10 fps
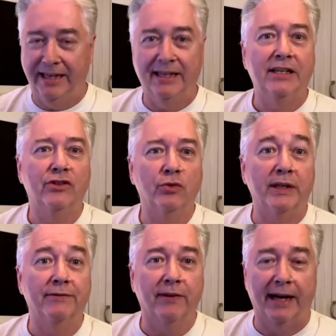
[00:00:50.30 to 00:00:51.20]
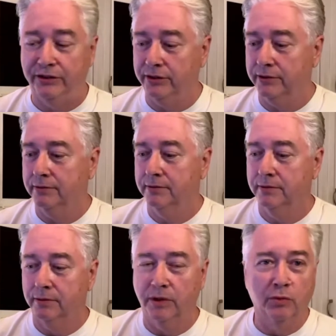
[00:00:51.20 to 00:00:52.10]
it needs a refresh.
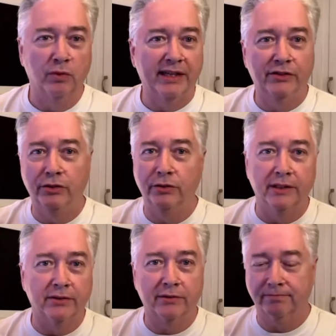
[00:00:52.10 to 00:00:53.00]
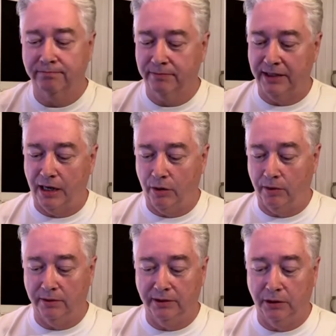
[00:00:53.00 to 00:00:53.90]
We're going to redo this
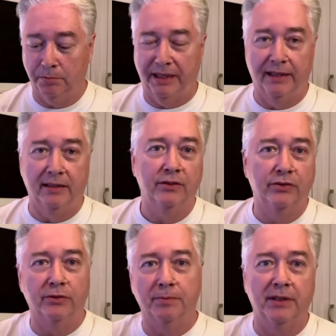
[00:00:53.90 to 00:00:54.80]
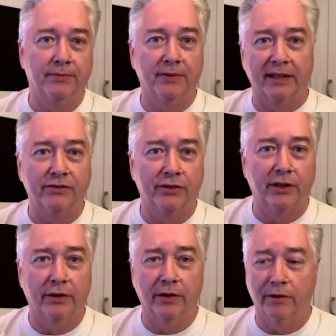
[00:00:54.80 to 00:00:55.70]
tower a little bit, use some different
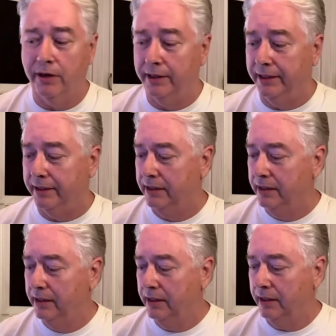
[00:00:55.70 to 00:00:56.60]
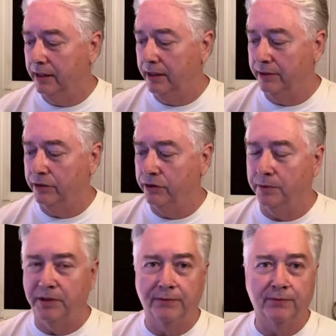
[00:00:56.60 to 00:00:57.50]
exterior on it, do
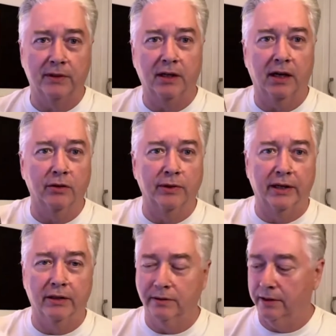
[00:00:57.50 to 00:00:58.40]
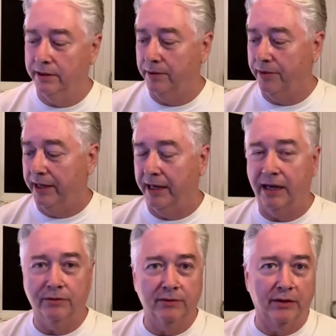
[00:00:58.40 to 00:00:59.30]
some different coloring on the thing.
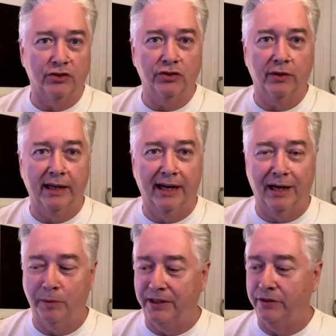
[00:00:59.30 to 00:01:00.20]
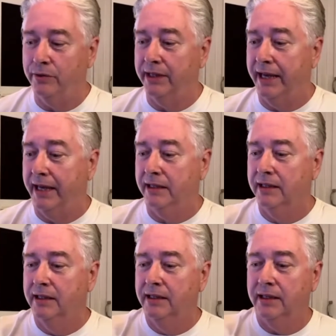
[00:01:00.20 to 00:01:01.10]
I'll show you how we do that
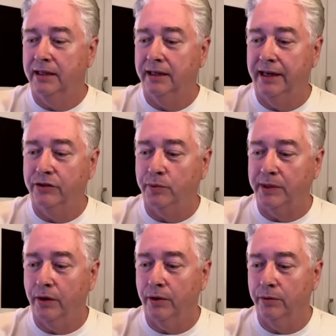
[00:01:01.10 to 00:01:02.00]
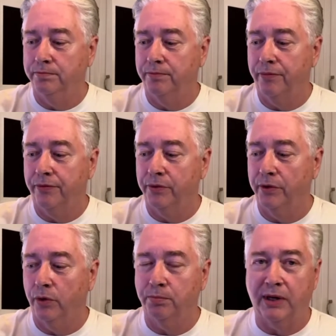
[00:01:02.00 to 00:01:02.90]
as we go
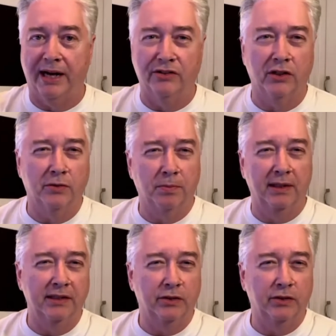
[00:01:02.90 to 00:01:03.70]
through the process, but at